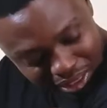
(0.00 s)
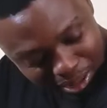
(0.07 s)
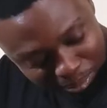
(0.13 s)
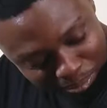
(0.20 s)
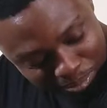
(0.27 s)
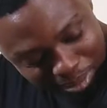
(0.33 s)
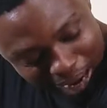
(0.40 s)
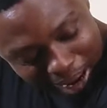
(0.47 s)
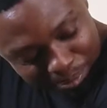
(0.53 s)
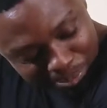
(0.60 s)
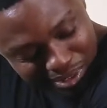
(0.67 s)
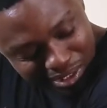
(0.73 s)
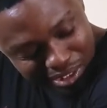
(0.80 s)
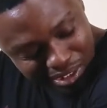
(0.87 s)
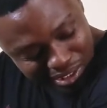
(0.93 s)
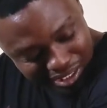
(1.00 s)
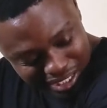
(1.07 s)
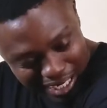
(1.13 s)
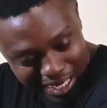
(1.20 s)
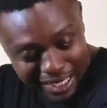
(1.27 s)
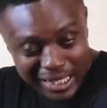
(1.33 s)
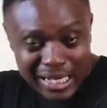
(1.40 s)
the Babs
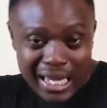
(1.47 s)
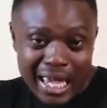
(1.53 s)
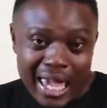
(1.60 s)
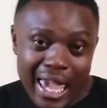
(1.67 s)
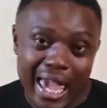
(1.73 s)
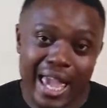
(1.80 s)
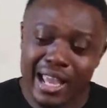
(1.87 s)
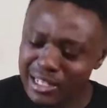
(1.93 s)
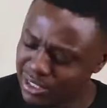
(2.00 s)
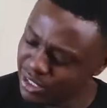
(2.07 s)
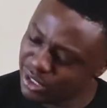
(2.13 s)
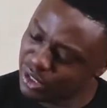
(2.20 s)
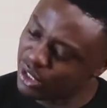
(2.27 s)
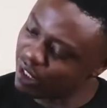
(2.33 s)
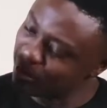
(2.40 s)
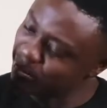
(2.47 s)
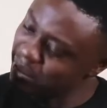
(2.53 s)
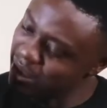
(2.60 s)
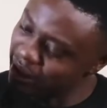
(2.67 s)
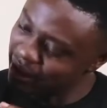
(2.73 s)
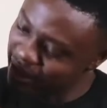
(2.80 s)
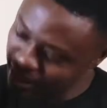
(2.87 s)
design, and she got
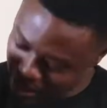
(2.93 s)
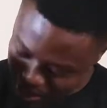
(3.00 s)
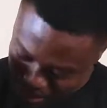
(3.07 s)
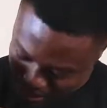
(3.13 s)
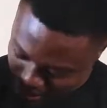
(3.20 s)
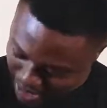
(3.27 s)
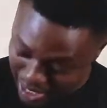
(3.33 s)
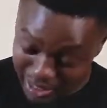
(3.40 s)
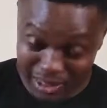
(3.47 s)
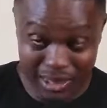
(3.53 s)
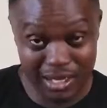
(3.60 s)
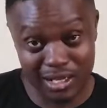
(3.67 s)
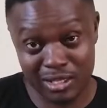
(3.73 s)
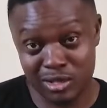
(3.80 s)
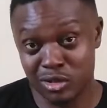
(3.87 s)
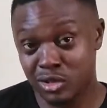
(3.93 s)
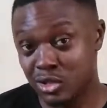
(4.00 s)
me this and this.